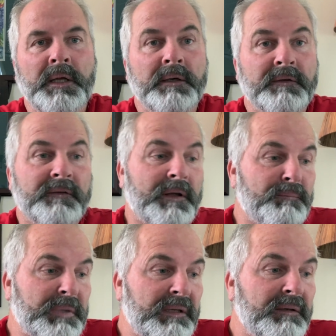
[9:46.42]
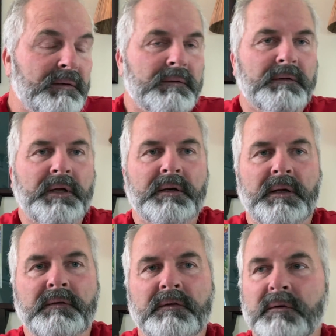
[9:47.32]
Does that mean that,
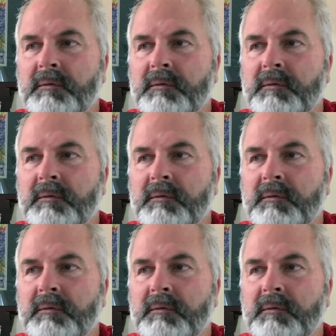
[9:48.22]
as